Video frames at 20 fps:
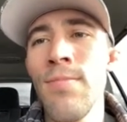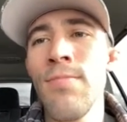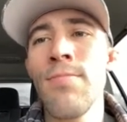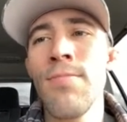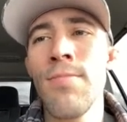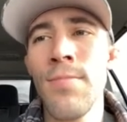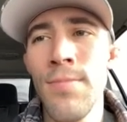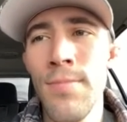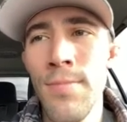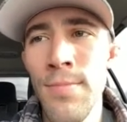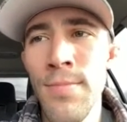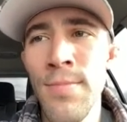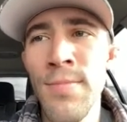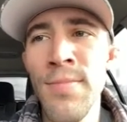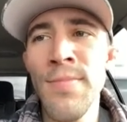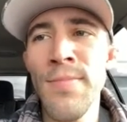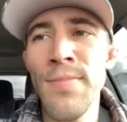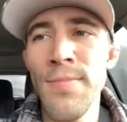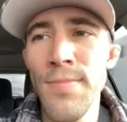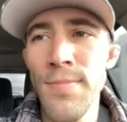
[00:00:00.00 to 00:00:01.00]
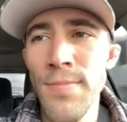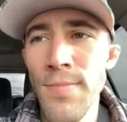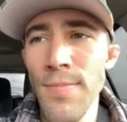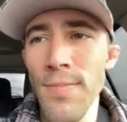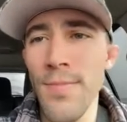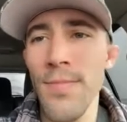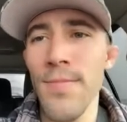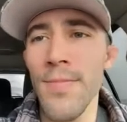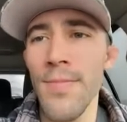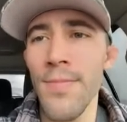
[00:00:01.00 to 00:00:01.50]

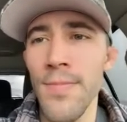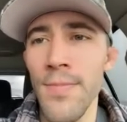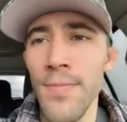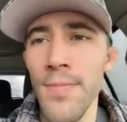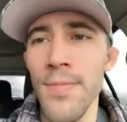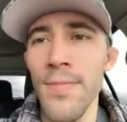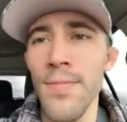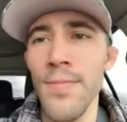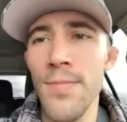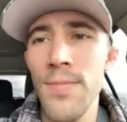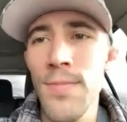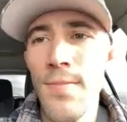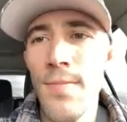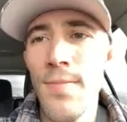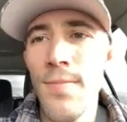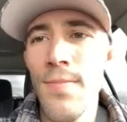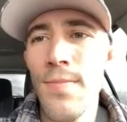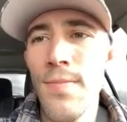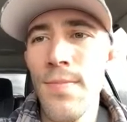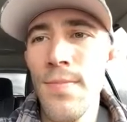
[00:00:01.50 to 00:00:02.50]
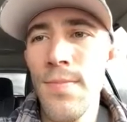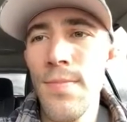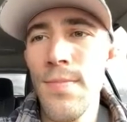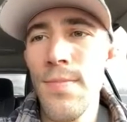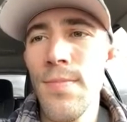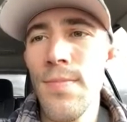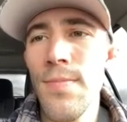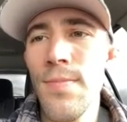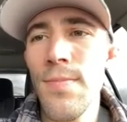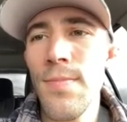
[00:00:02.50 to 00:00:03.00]

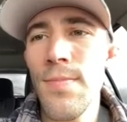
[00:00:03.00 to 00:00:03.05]
This person isn't speaking.